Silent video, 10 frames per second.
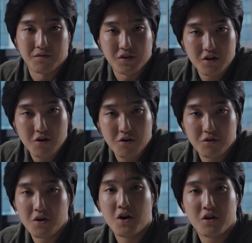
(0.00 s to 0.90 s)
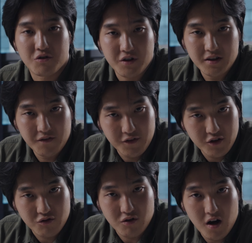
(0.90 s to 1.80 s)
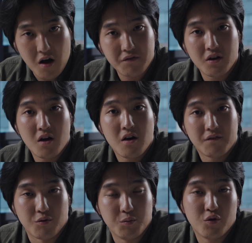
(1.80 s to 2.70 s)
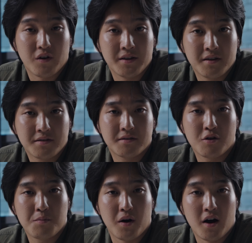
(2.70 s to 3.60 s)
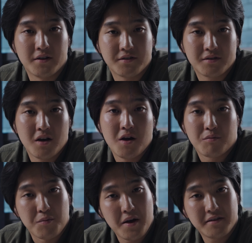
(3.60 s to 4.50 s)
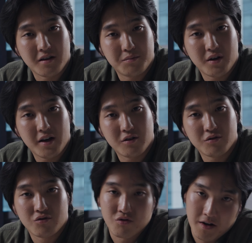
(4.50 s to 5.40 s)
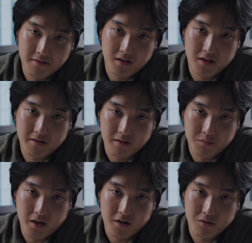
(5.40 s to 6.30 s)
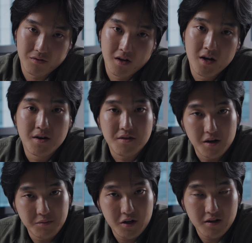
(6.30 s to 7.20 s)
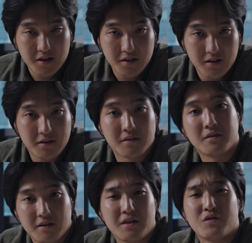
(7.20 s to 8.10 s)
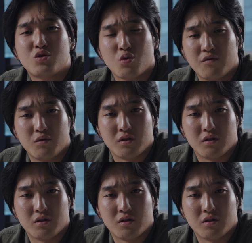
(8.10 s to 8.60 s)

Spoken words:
video, create the first draft, remove unnecessary parts, prepare subtitles, translated subtitles, thumbnail ideas, and even short form